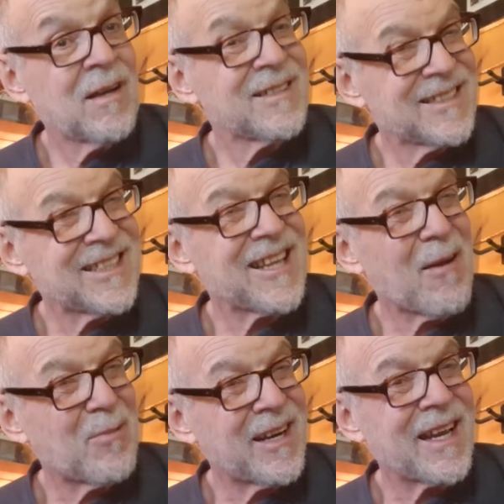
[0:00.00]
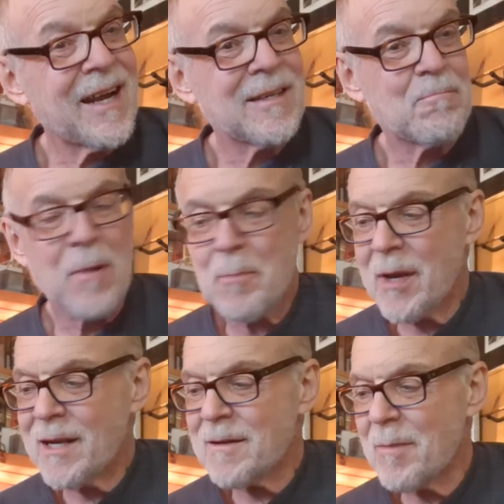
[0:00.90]
See, that one again is
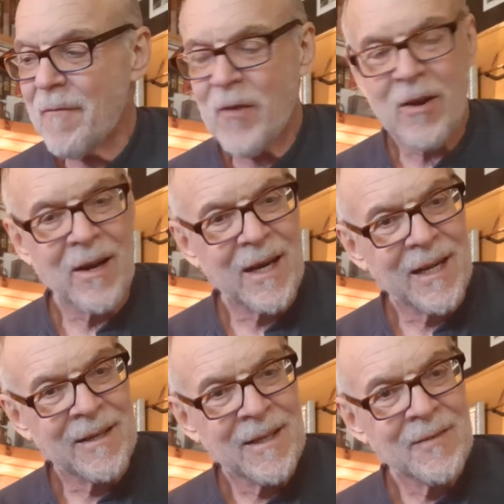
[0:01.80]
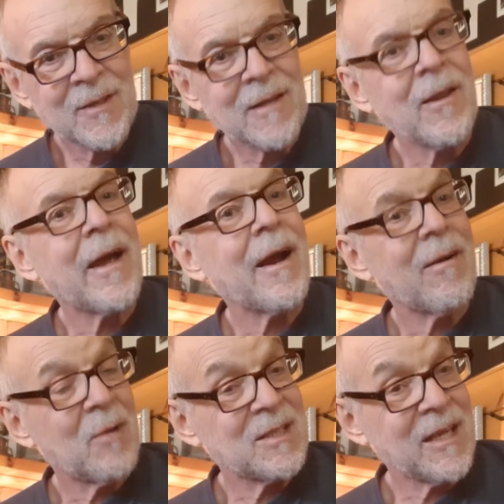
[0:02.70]
bumping into my finger. I got it
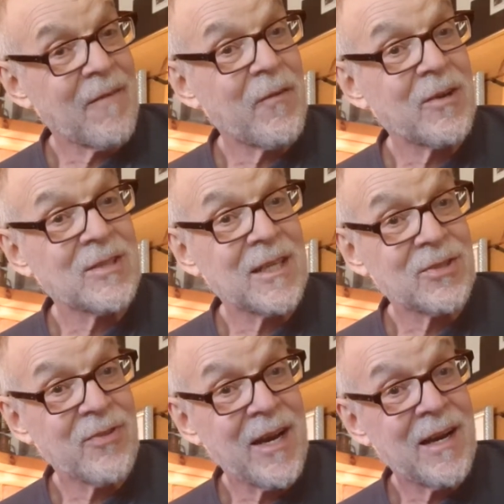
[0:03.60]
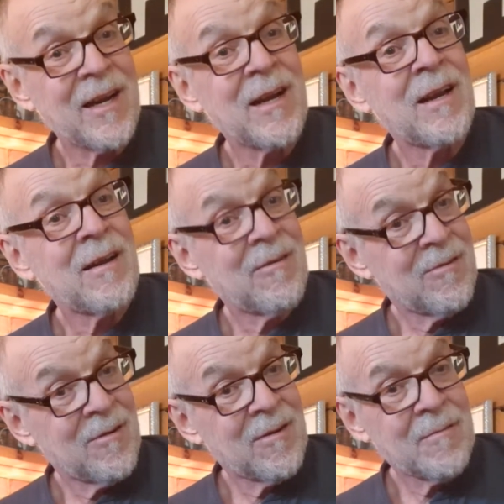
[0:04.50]
there. My second finger is now straight.
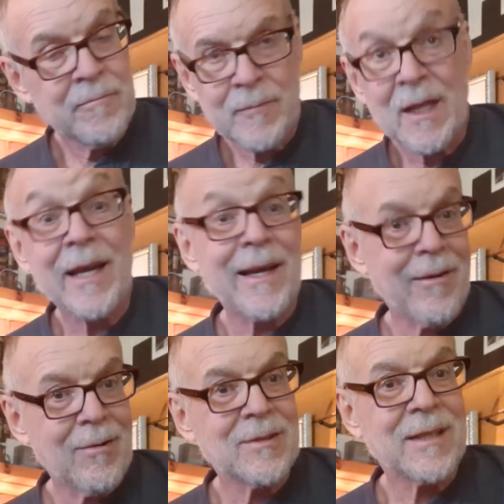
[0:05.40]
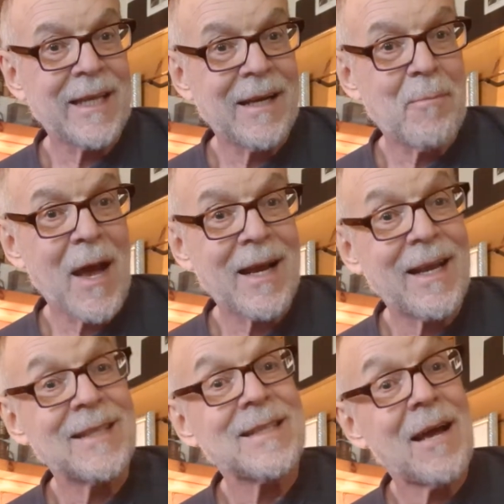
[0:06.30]
And there I was leaning back
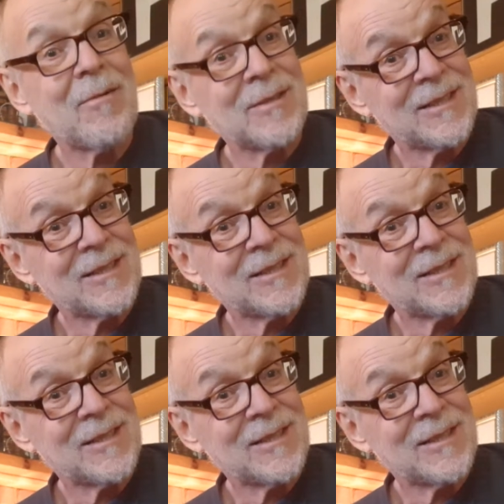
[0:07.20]
against that one.